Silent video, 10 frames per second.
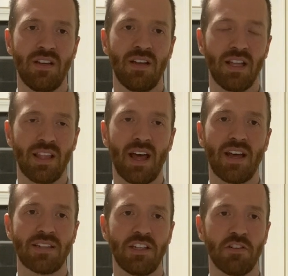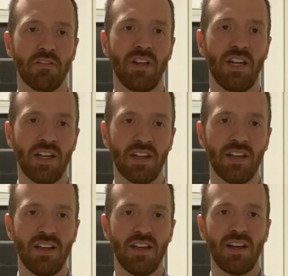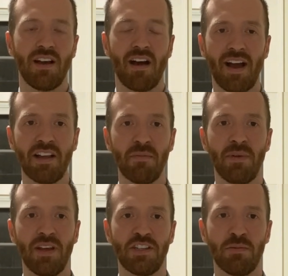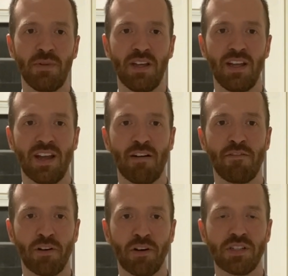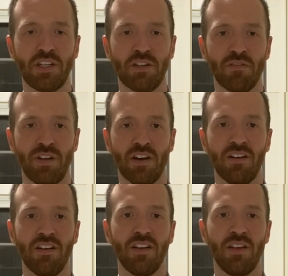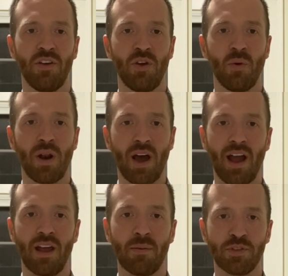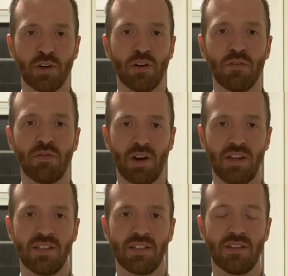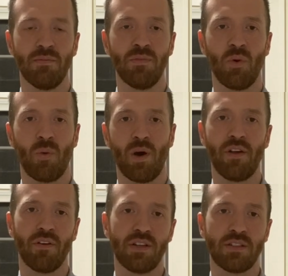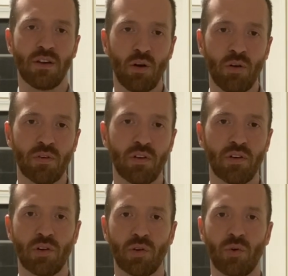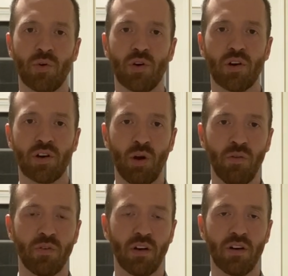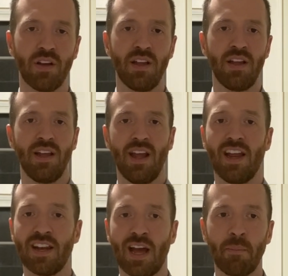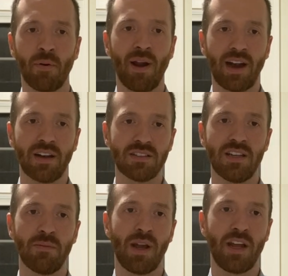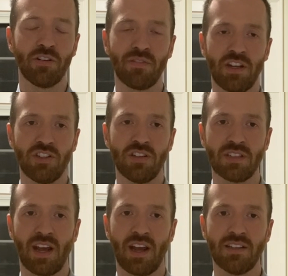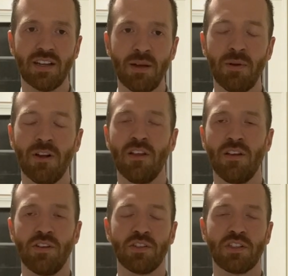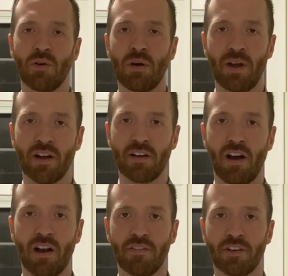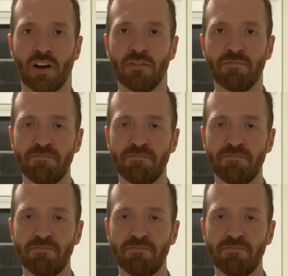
And last, intervening. I commit to being a first intervener when I observe racism, whether it's overt or covert. And I'm practicing my interventions ahead of time, so I'm not caught off guard.